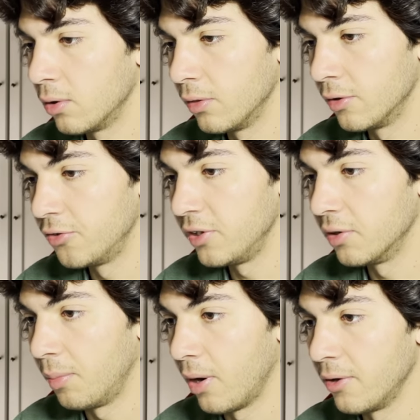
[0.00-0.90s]
the zero
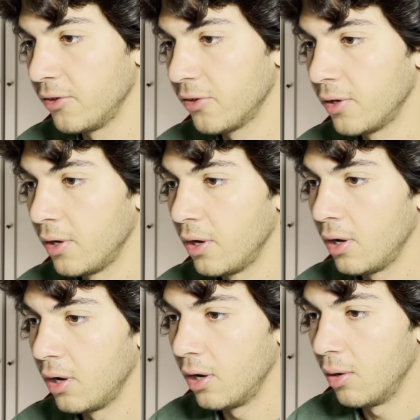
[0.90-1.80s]
points,
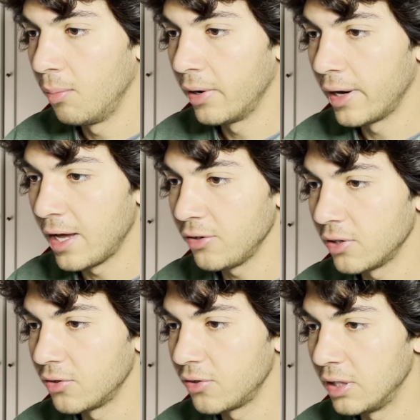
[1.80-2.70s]
uh, but as you
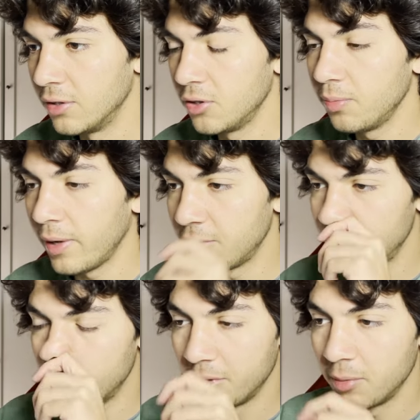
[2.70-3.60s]
can see, supply has
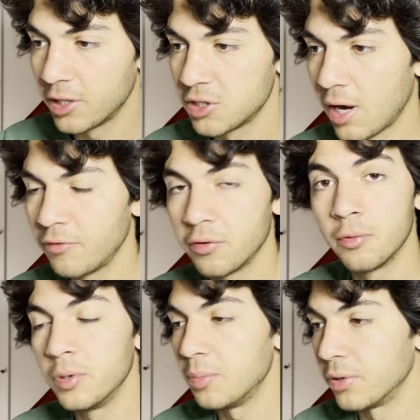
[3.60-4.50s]
been pretty much after
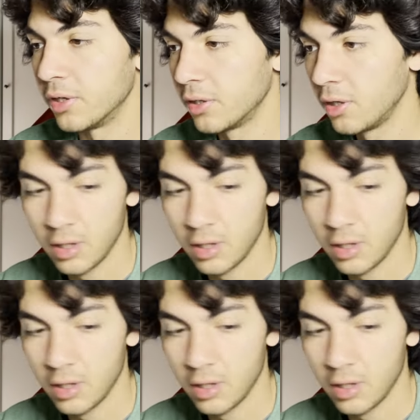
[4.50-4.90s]
the reprint,